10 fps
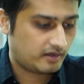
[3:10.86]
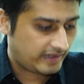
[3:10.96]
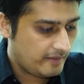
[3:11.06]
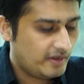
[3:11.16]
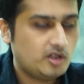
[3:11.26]

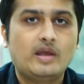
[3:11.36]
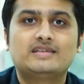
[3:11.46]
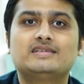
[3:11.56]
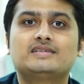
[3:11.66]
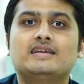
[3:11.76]
came into
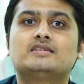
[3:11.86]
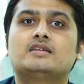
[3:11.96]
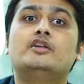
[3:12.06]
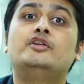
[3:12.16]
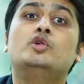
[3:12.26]
existence
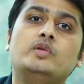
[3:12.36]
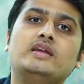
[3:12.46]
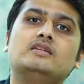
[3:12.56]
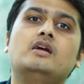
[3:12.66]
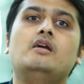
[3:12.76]

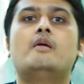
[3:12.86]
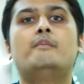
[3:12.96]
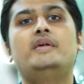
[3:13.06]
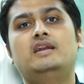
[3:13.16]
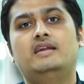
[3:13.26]
during the
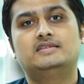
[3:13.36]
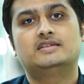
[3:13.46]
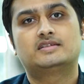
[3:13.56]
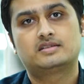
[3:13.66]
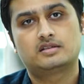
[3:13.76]
Middle
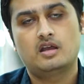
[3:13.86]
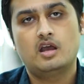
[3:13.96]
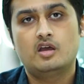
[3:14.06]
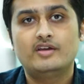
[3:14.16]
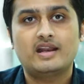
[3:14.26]
Ages,
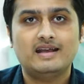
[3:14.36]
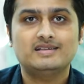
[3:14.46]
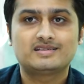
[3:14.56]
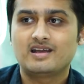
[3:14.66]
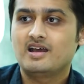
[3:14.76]

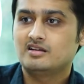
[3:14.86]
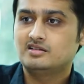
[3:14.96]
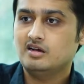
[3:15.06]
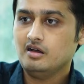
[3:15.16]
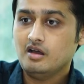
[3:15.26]
whereas
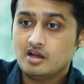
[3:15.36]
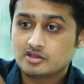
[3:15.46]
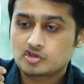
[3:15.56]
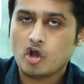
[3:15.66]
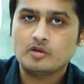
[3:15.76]
the
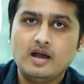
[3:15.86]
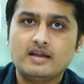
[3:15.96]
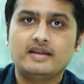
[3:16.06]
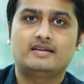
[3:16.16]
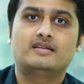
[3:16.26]
stock
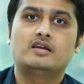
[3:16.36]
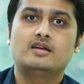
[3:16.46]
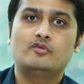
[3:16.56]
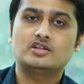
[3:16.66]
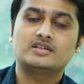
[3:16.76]
market
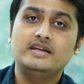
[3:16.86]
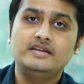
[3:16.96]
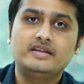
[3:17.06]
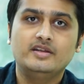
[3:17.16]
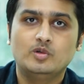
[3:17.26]
was
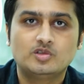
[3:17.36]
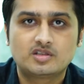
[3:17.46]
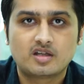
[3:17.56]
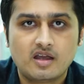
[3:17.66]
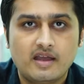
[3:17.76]

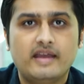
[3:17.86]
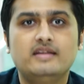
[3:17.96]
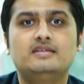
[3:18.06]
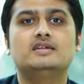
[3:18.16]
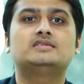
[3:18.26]
introduced
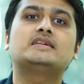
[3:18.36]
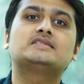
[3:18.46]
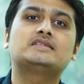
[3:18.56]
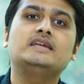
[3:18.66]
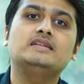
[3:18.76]
in the
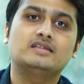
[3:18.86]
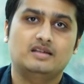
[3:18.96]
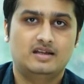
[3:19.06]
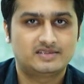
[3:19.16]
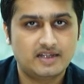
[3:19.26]
16th
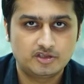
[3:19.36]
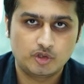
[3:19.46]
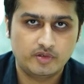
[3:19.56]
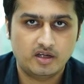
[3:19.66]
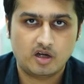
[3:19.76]

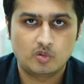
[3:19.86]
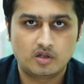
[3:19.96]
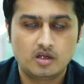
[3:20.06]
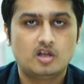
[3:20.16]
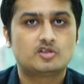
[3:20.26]
century around.
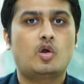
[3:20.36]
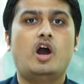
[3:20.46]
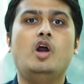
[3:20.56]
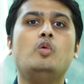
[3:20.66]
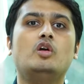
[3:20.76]
So
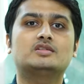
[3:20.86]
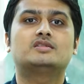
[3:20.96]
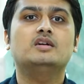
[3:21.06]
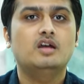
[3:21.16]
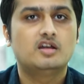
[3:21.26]
how was
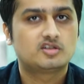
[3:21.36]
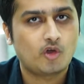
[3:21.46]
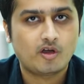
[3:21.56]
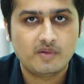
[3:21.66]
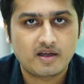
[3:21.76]
the
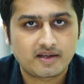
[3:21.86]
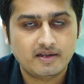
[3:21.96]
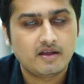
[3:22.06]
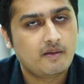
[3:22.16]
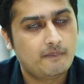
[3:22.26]
stock
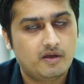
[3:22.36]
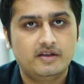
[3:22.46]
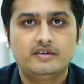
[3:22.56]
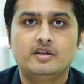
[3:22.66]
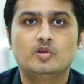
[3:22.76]
market
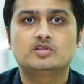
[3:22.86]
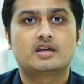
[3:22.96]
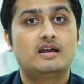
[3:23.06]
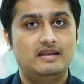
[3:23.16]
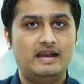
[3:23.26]
introduced?
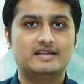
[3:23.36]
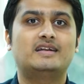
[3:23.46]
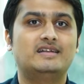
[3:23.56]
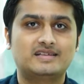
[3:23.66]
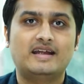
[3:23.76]
Let us
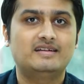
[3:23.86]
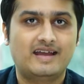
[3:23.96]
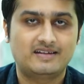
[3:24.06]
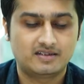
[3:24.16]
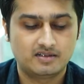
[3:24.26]
understand
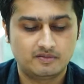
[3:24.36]
that.